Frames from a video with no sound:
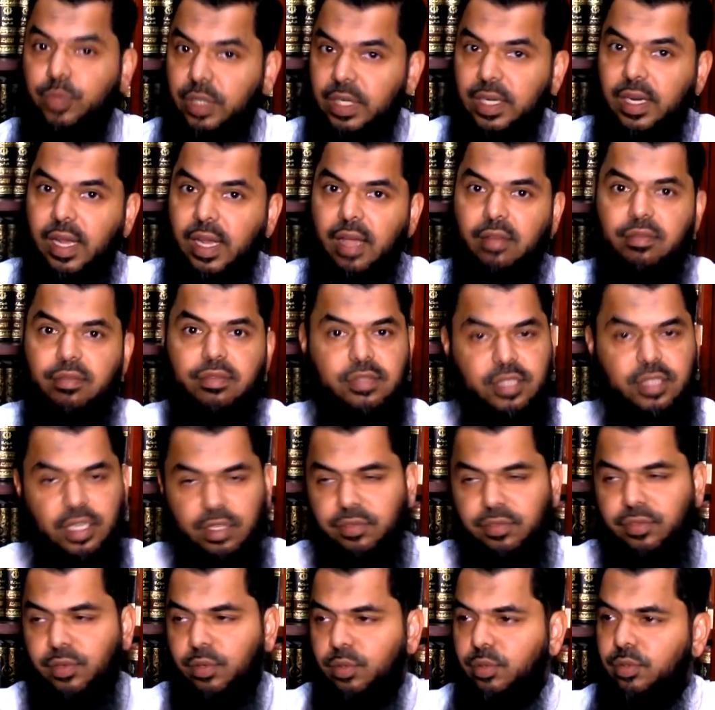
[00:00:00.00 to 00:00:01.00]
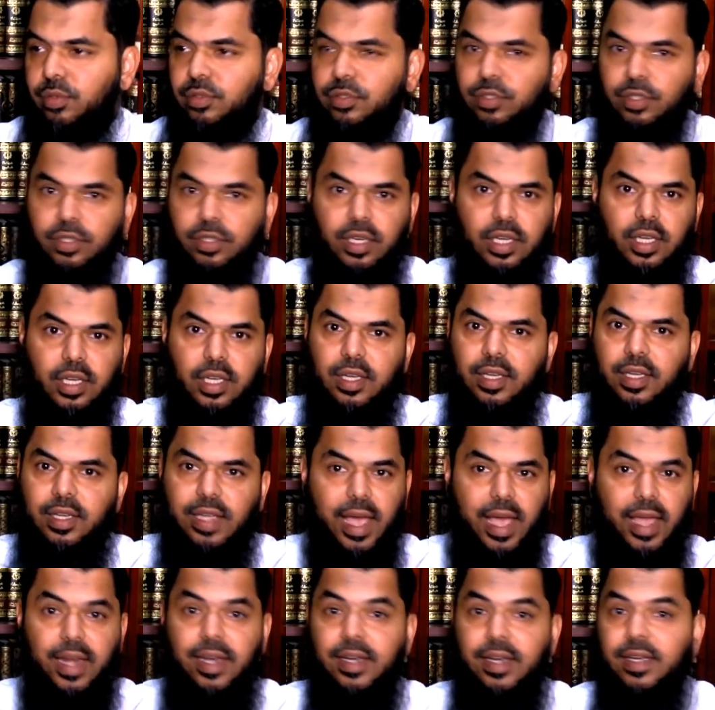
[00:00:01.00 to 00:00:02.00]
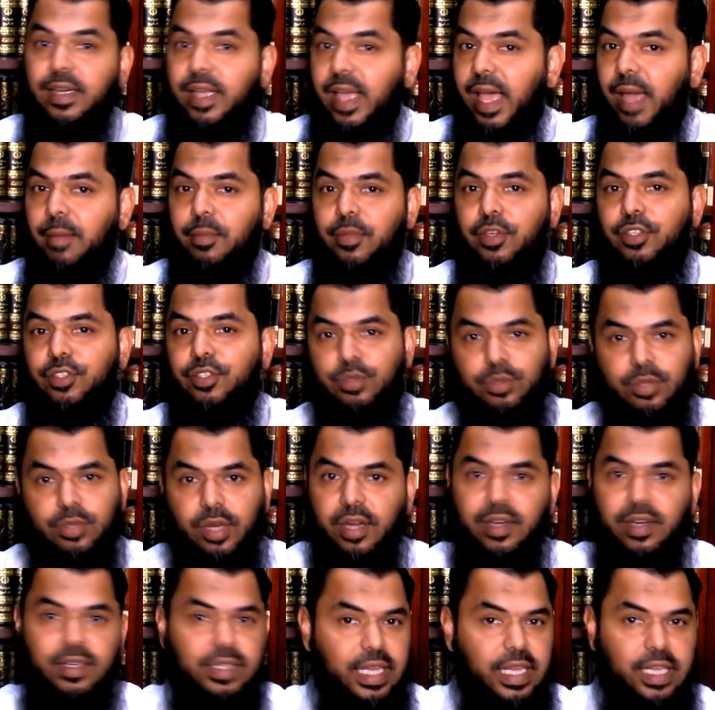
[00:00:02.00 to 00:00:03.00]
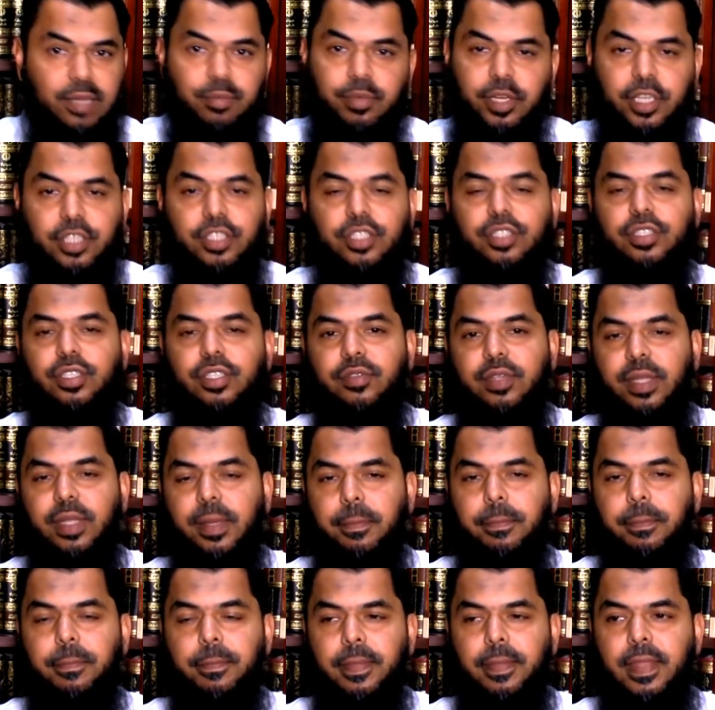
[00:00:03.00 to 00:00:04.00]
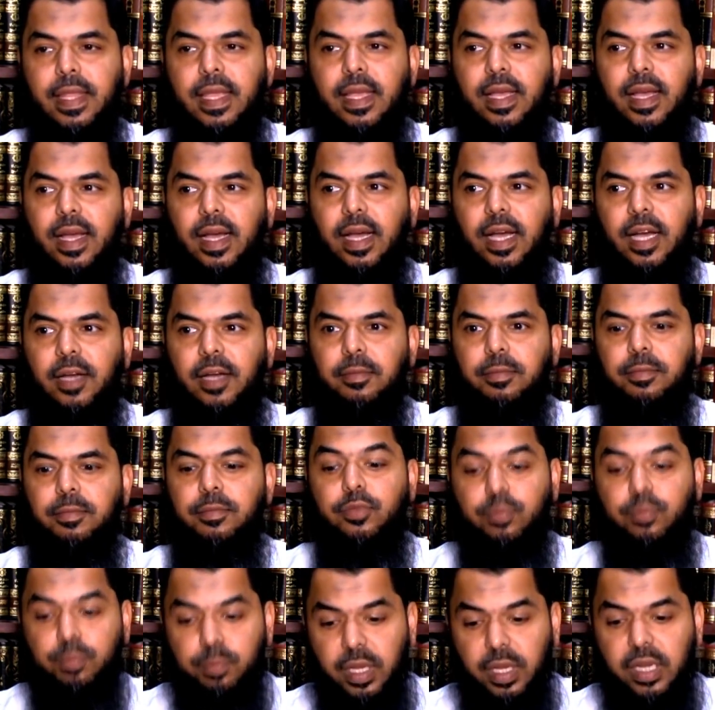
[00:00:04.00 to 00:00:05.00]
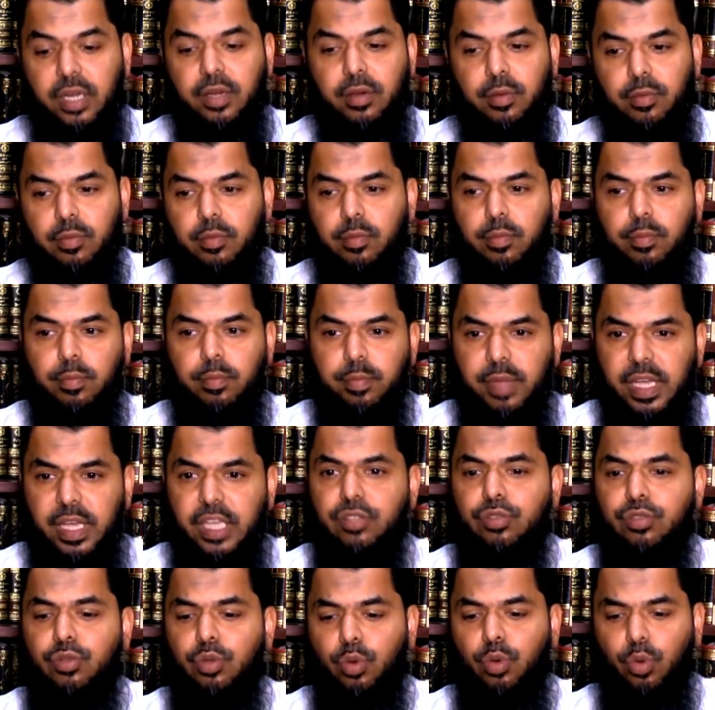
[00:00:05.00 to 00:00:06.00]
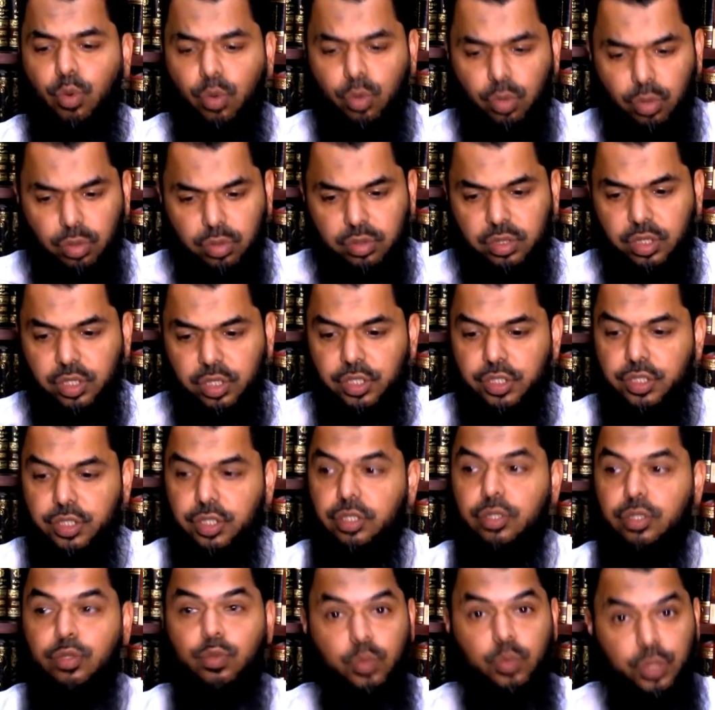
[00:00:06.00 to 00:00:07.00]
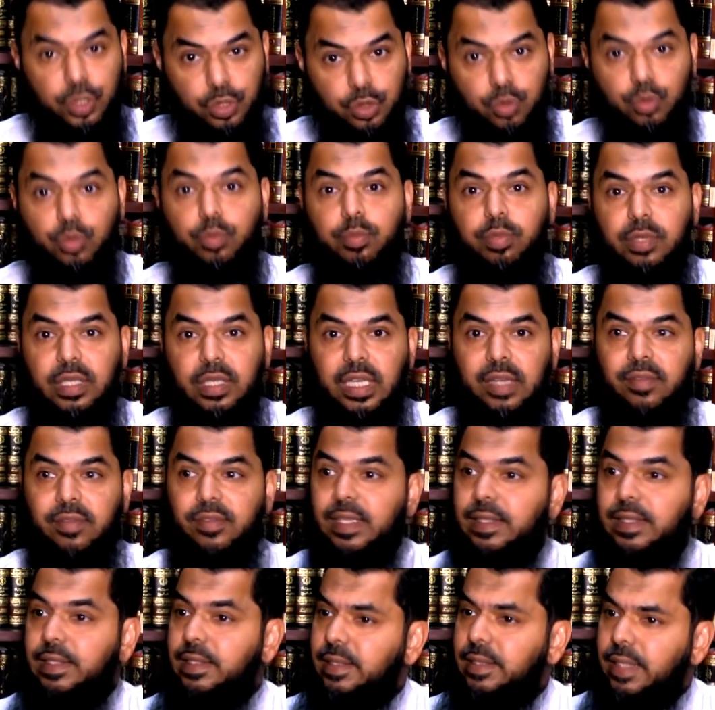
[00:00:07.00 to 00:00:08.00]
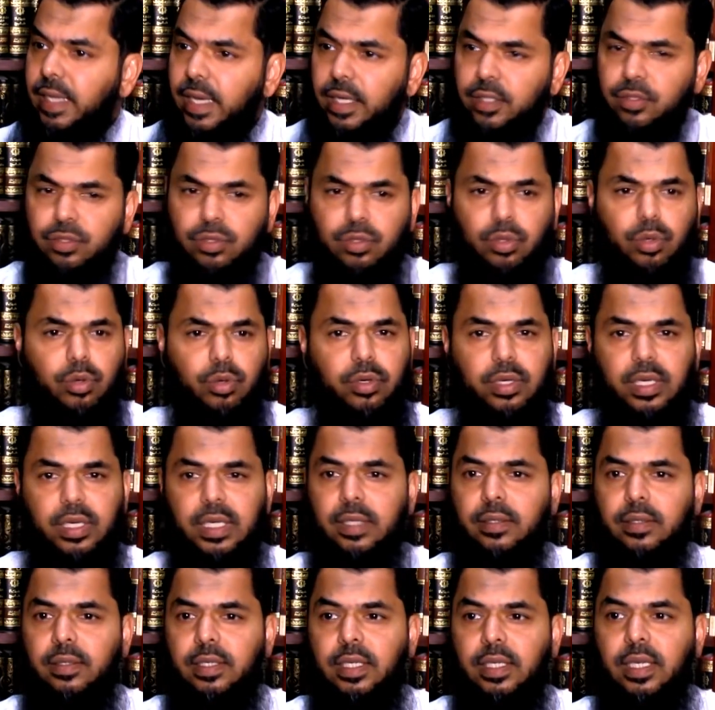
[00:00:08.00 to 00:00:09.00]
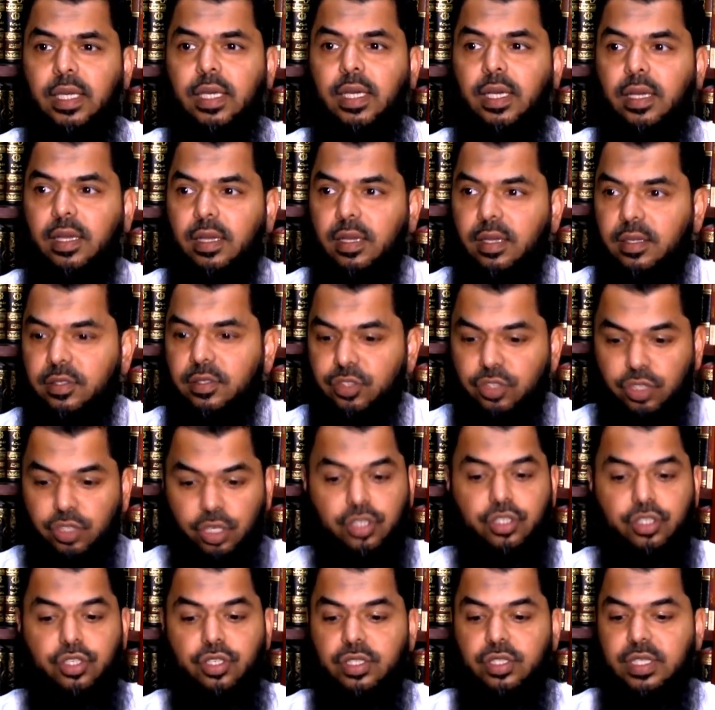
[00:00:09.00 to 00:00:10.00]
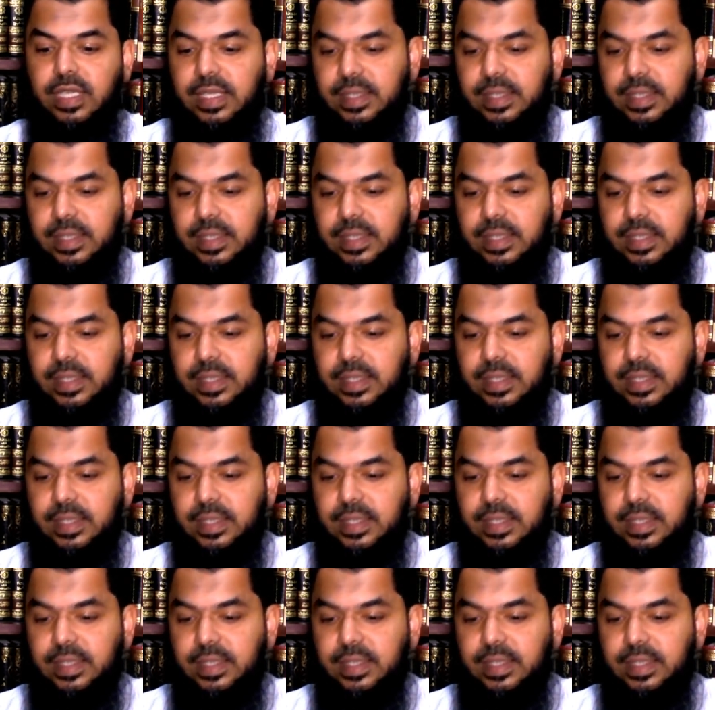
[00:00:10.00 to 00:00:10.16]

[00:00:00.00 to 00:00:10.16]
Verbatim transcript: We didn't have cell phones or Canon cameras to go out and take pictures of them. Um, but based on oral traditions, we do believe that these extraordinary uh, structures